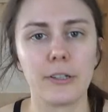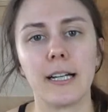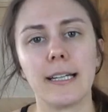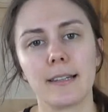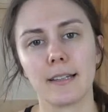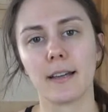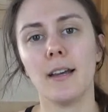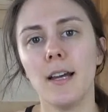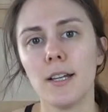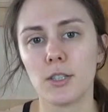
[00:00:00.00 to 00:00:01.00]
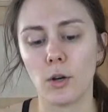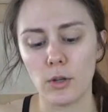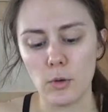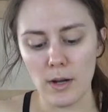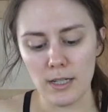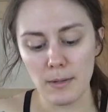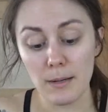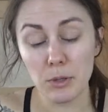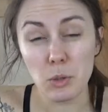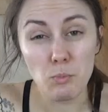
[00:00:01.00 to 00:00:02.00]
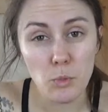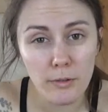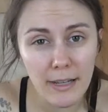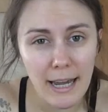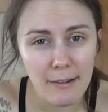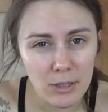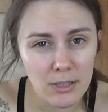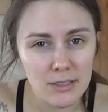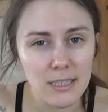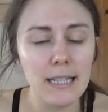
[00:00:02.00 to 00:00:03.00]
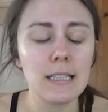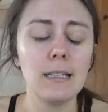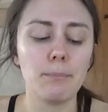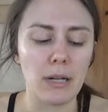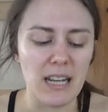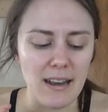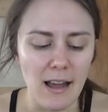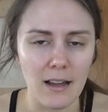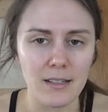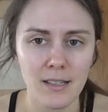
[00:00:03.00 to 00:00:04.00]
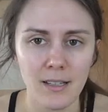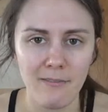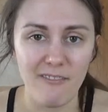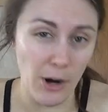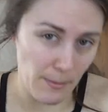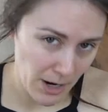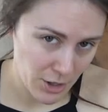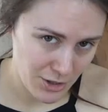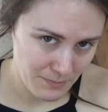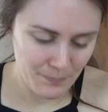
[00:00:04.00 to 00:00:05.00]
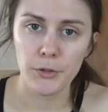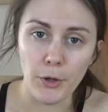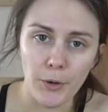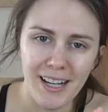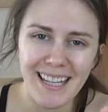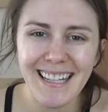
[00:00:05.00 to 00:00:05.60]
or anything. So you want to be able to move it ever so slightly, but not very much. So